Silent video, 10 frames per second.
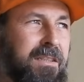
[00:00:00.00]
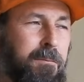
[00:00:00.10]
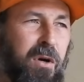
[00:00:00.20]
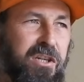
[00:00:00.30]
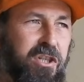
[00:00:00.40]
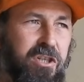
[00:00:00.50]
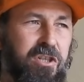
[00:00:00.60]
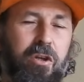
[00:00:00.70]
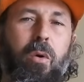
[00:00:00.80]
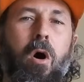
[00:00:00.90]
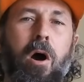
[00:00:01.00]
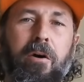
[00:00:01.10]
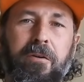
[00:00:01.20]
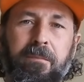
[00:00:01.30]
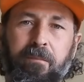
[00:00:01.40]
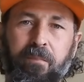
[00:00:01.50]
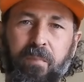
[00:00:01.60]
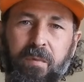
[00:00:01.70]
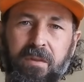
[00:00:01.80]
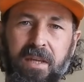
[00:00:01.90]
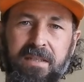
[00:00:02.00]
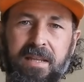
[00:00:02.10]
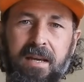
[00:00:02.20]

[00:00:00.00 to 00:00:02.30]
The pressure's just too high on them these